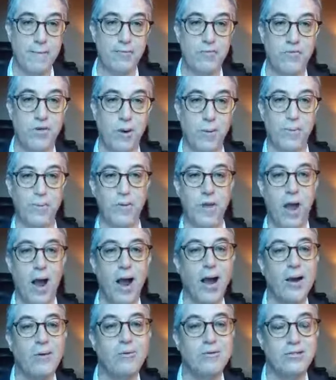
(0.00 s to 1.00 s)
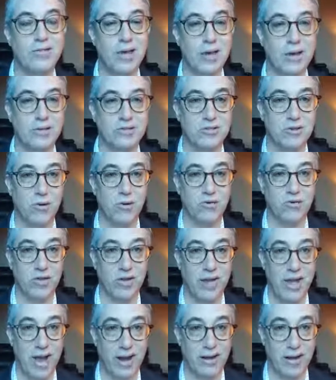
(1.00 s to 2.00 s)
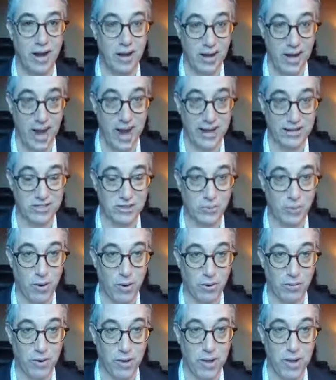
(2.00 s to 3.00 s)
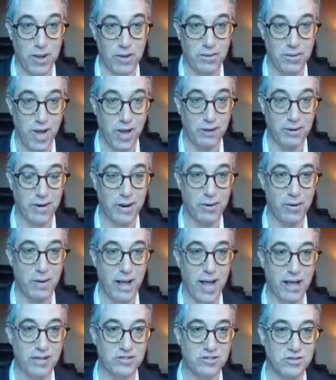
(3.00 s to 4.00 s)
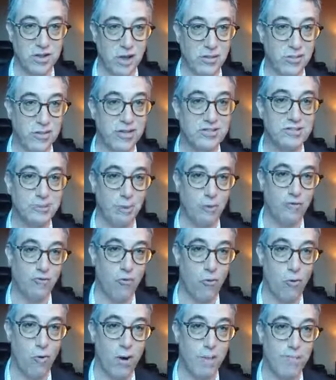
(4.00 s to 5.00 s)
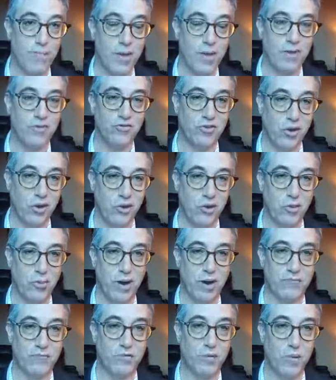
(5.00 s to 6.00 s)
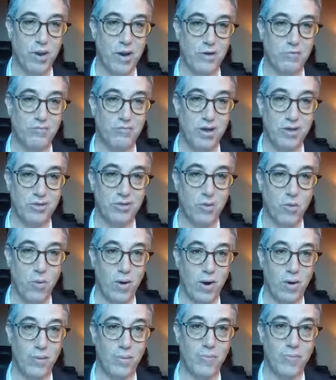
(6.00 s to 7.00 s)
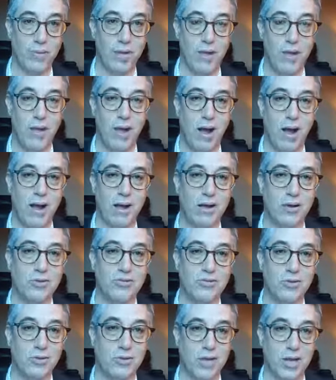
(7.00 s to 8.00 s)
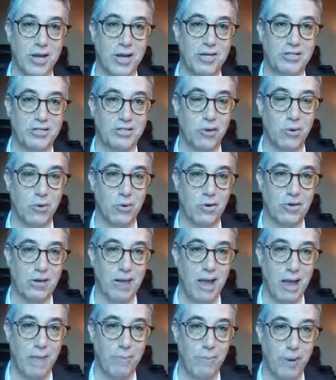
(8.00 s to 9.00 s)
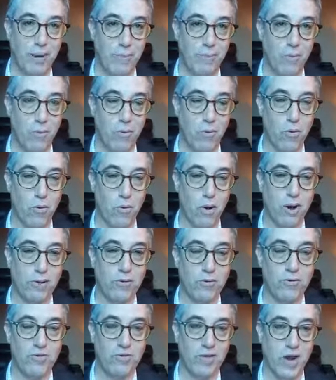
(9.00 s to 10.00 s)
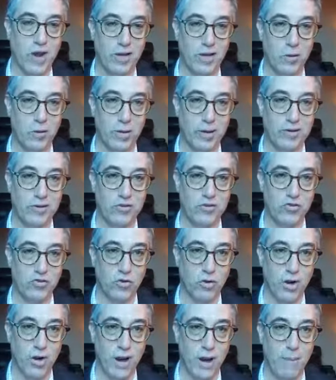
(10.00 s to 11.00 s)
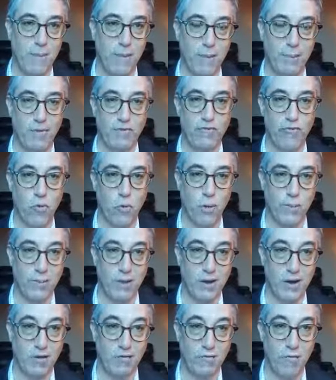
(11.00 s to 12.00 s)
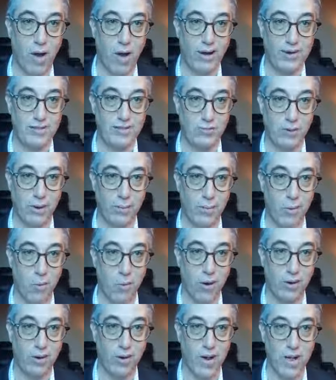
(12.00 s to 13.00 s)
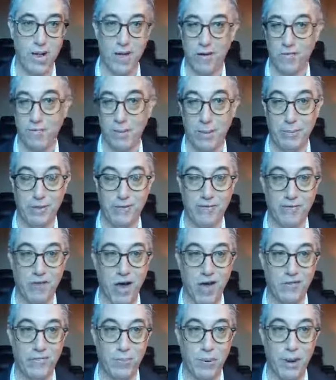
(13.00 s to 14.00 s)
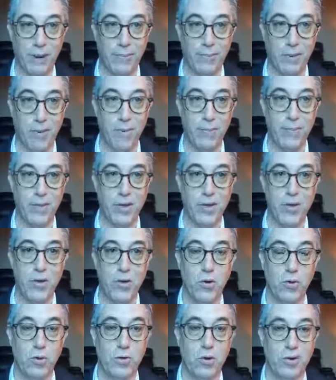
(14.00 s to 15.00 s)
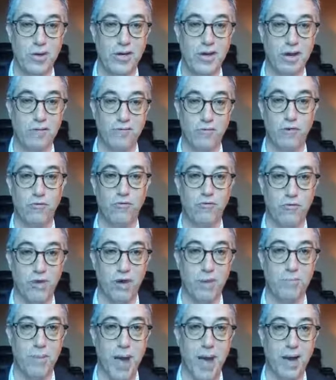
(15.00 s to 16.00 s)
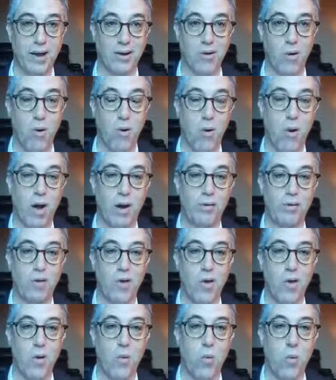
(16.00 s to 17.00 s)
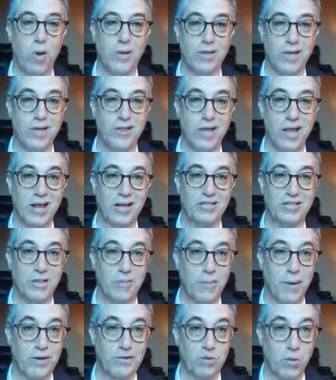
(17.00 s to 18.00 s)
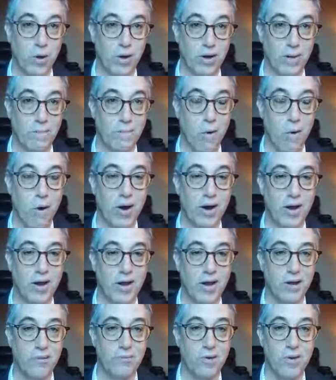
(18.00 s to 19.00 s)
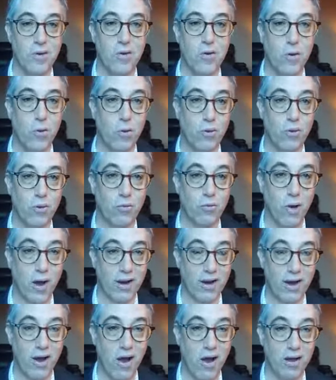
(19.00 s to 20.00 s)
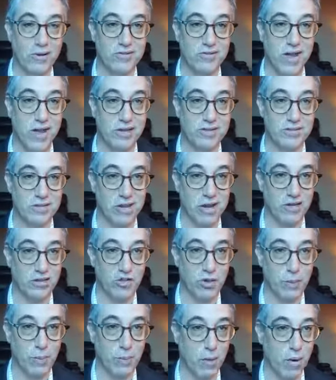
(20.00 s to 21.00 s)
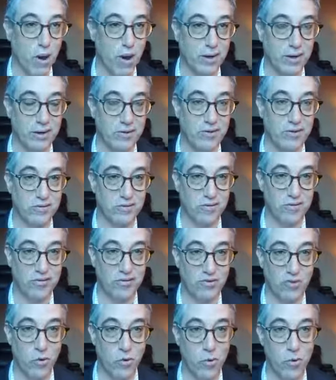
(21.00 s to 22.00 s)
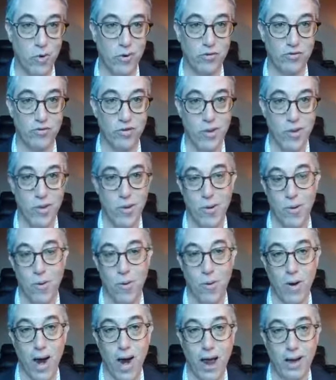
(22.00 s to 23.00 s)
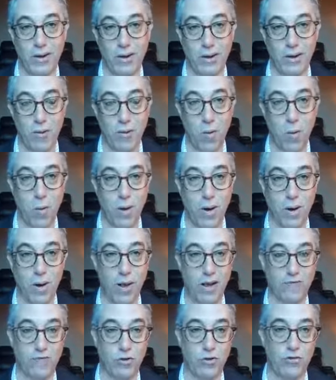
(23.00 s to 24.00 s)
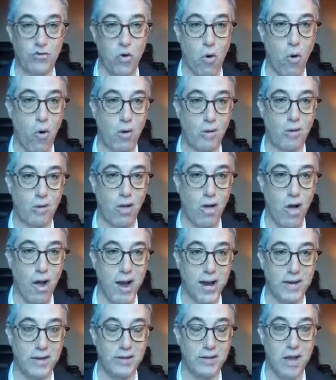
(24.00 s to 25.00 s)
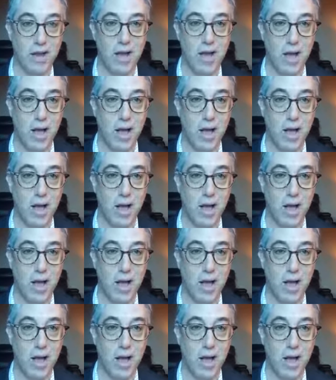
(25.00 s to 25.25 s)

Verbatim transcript: So I always think it's good to get an expert that has done this before so you don't have to reinvent the wheel. I also think it's good to get people who understand your industry and maybe form an advisory board, maybe five people who could give you feedback on what they think is the best way to market it, who are the right contacts to get your product into stores, or how to, or if there's online